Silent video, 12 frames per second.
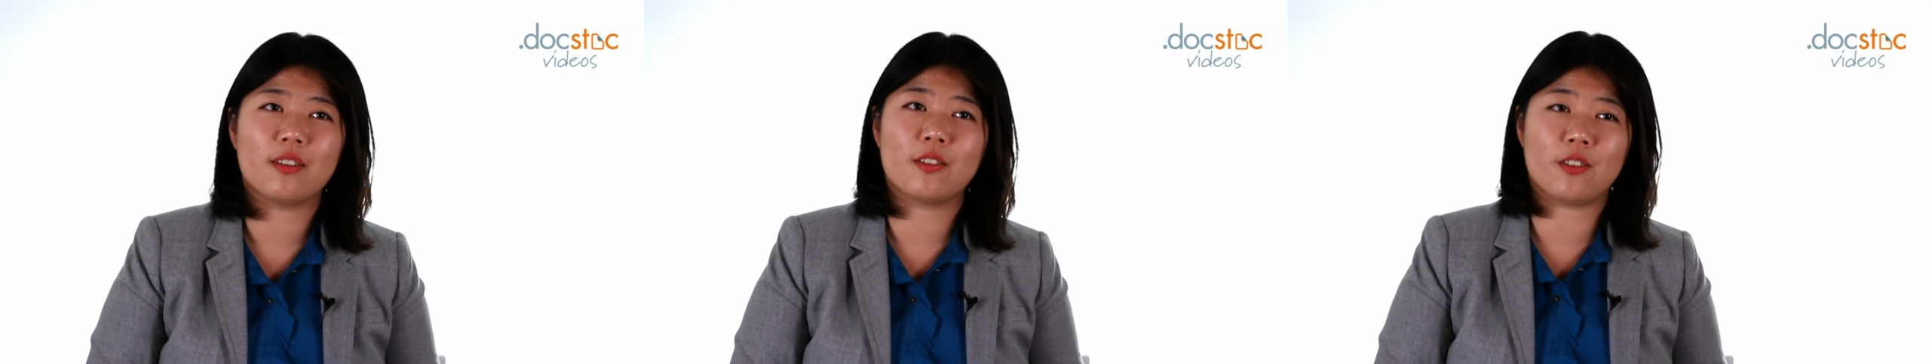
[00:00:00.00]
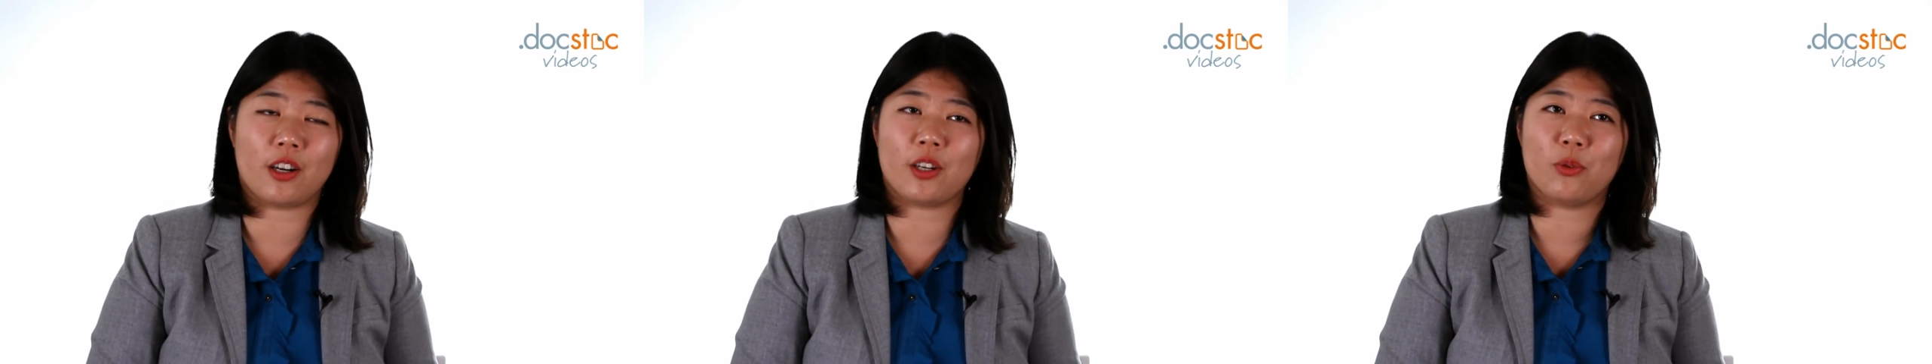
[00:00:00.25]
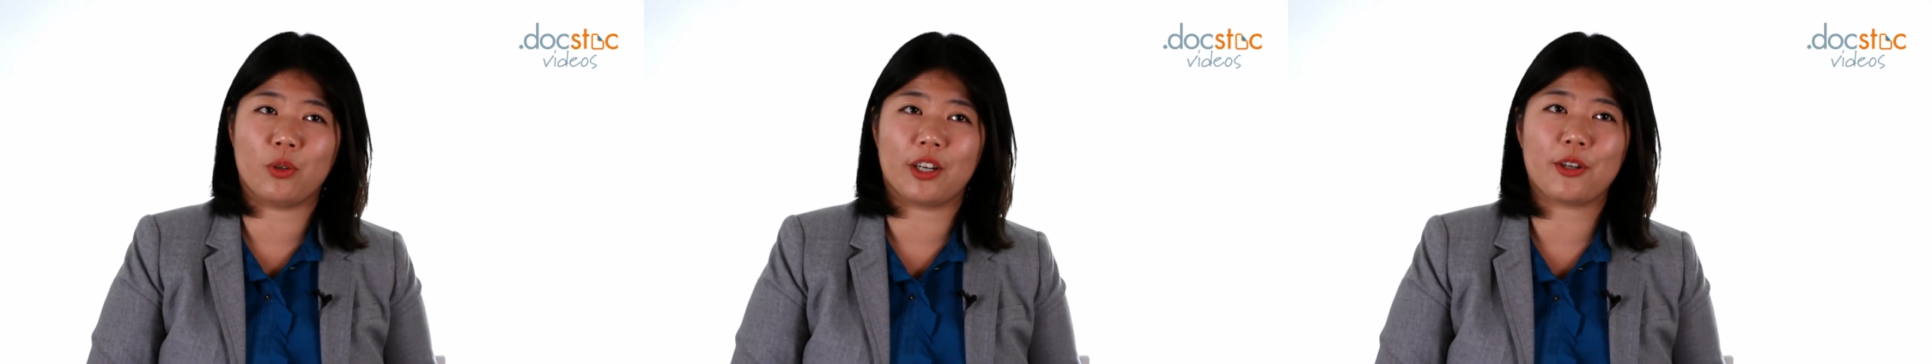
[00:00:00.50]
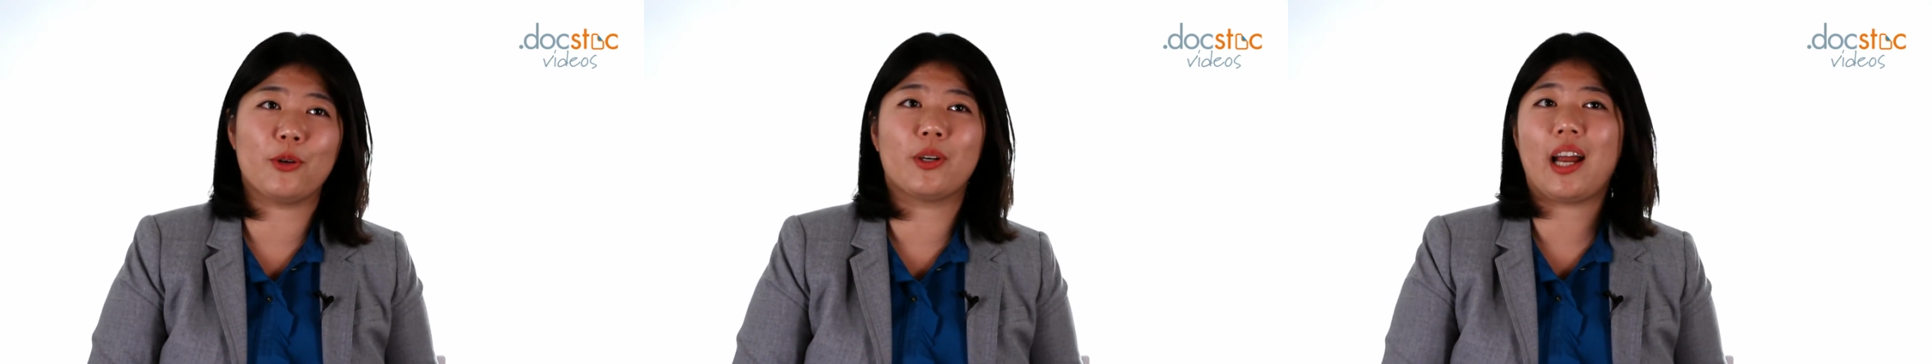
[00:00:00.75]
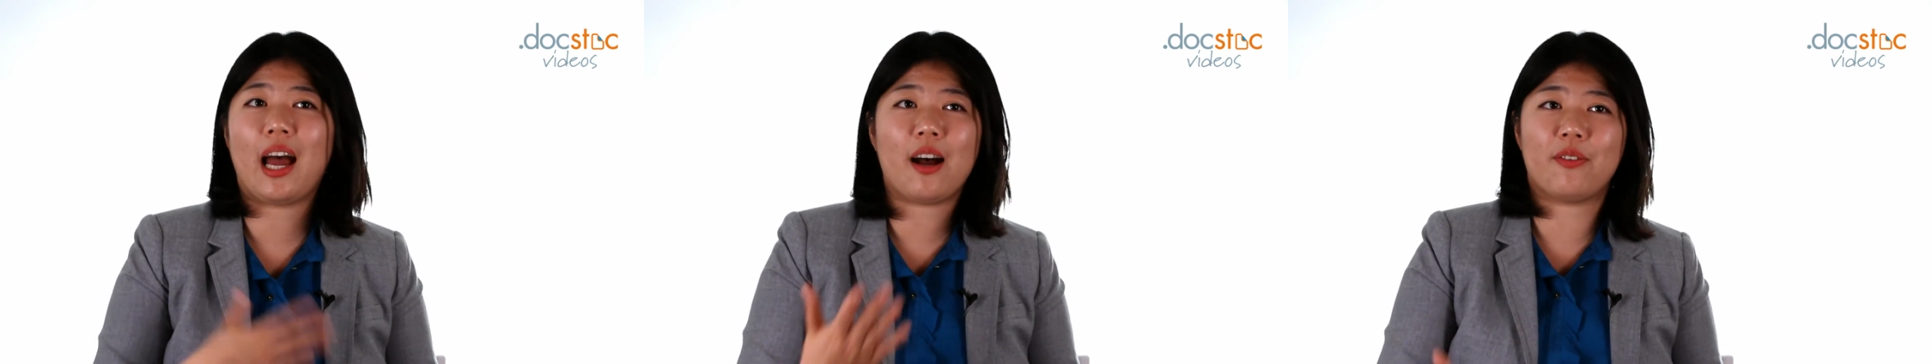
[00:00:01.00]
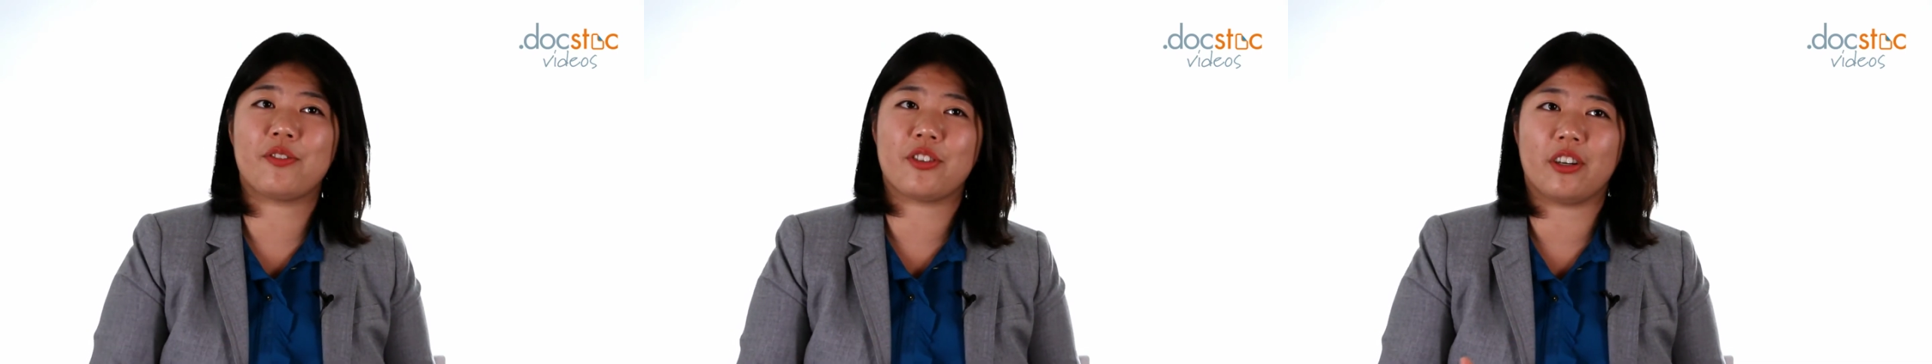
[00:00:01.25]
starting work or
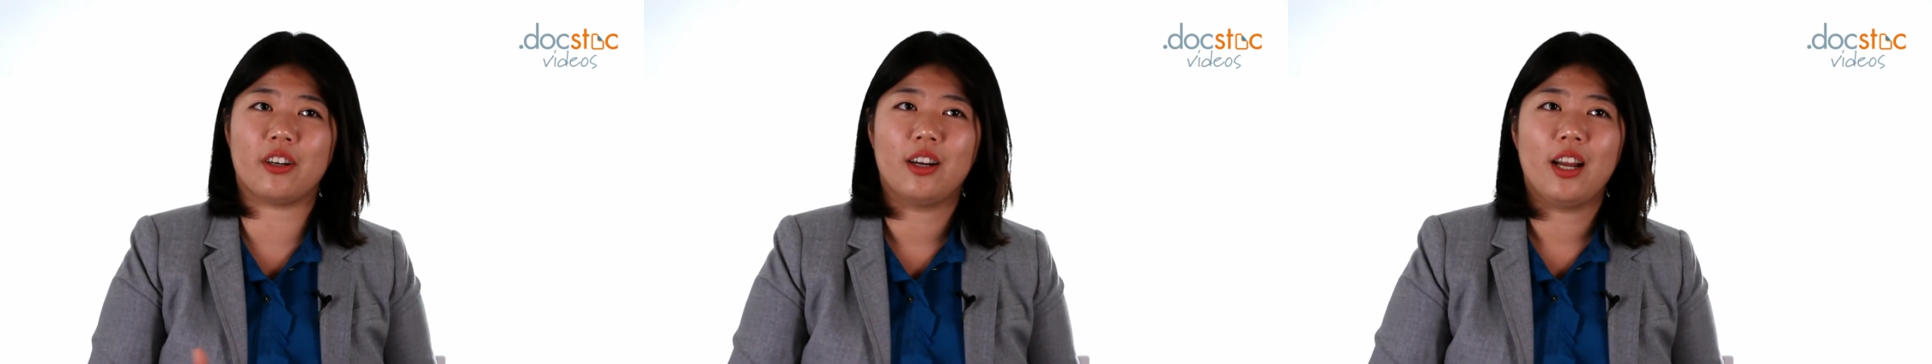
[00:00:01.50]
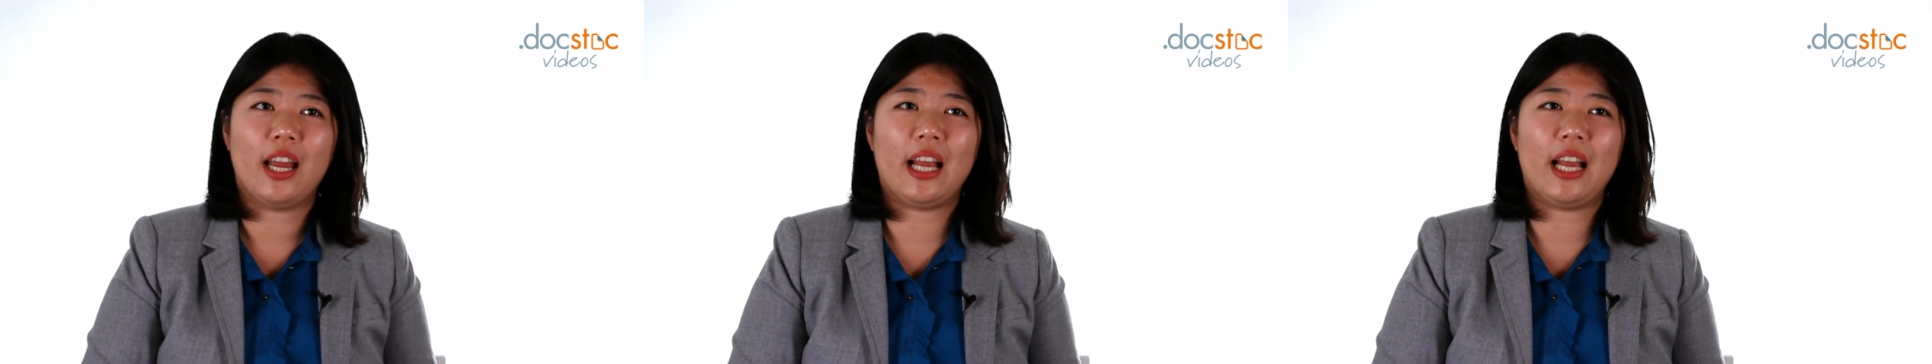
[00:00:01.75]
after,